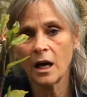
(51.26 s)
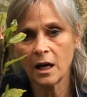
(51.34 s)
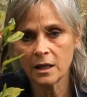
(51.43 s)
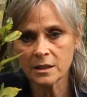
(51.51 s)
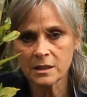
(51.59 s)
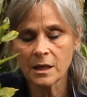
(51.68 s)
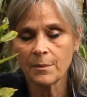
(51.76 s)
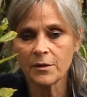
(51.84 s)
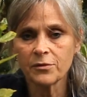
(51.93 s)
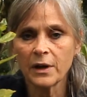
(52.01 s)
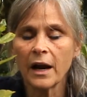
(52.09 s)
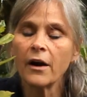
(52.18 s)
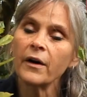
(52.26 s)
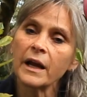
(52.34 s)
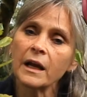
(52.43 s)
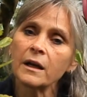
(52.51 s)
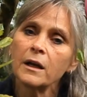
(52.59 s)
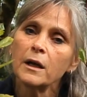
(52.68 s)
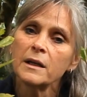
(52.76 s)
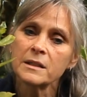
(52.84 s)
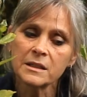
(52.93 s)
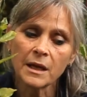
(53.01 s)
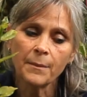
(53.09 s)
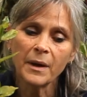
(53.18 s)
are summer flowering,
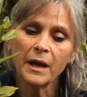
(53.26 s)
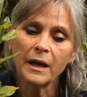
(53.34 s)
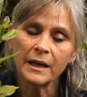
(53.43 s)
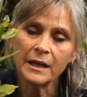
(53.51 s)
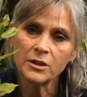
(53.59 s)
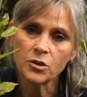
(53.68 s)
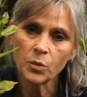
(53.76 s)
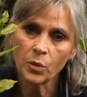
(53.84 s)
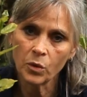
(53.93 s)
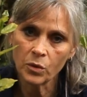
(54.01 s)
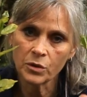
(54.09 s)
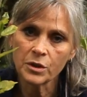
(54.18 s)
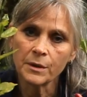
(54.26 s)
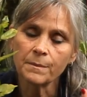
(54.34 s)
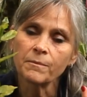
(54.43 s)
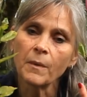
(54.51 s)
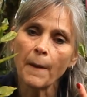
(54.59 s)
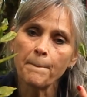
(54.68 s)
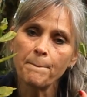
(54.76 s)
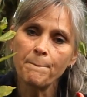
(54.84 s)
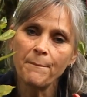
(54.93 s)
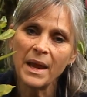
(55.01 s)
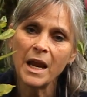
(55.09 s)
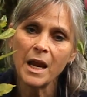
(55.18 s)
summer and into autumn.
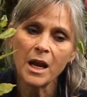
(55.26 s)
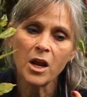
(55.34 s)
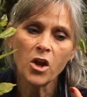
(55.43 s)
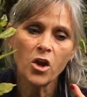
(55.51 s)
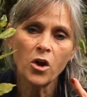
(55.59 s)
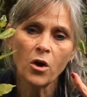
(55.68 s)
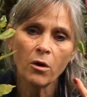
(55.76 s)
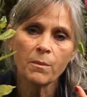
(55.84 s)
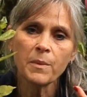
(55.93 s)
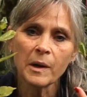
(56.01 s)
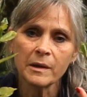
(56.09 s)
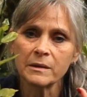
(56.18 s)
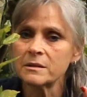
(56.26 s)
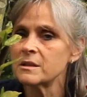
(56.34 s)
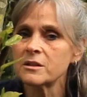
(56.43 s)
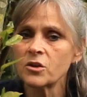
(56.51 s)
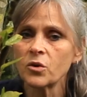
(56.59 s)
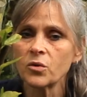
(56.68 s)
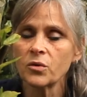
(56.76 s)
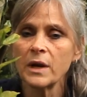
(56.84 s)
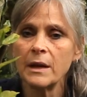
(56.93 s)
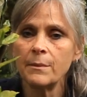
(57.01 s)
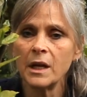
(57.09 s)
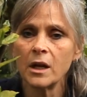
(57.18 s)
Big goblets,
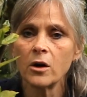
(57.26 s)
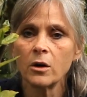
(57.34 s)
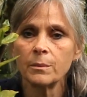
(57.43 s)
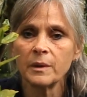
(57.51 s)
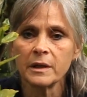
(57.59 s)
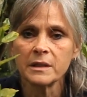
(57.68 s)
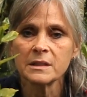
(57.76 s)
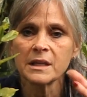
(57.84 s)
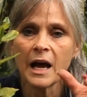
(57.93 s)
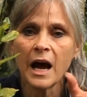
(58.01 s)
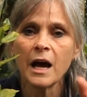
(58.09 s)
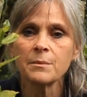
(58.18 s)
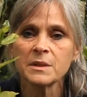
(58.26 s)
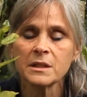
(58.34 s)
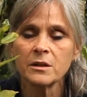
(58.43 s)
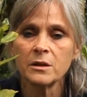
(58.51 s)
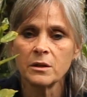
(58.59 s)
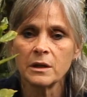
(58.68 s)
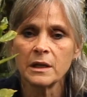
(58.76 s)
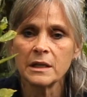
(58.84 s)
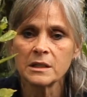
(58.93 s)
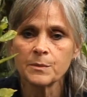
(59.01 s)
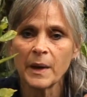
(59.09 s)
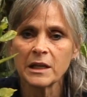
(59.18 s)
creamy goblets, absolutely
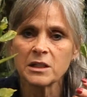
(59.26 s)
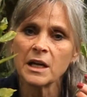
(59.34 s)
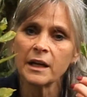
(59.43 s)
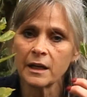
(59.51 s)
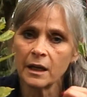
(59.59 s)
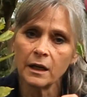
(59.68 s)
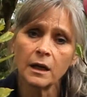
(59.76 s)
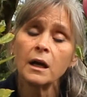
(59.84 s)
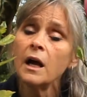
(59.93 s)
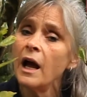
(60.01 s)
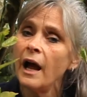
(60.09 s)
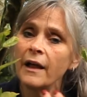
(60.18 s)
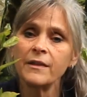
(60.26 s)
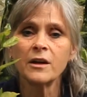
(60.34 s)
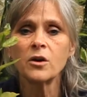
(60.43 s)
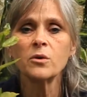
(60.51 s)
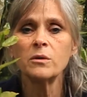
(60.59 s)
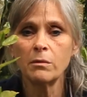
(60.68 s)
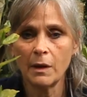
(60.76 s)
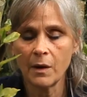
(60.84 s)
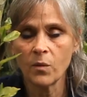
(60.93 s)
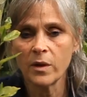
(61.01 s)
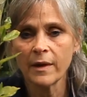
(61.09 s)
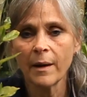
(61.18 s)
spectacular. And the good
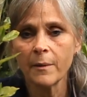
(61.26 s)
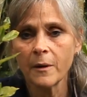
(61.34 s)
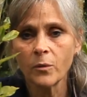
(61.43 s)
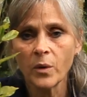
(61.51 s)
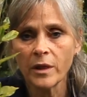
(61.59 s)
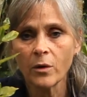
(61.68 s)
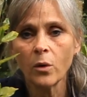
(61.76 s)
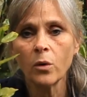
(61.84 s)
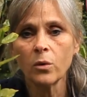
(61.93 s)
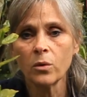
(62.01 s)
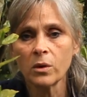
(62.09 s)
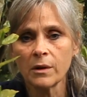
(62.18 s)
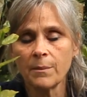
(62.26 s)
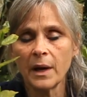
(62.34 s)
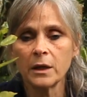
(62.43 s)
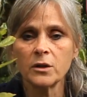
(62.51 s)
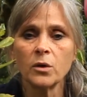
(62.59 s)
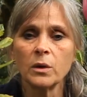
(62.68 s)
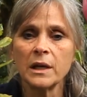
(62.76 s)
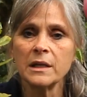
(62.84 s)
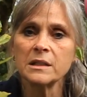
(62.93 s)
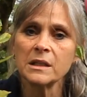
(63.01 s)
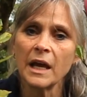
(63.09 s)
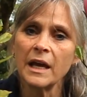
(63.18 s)
thing with all the
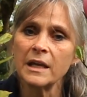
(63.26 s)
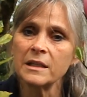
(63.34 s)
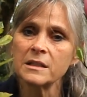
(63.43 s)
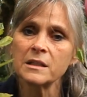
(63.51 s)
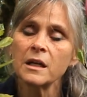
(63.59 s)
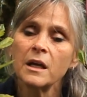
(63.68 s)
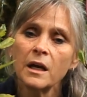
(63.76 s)
magnolias is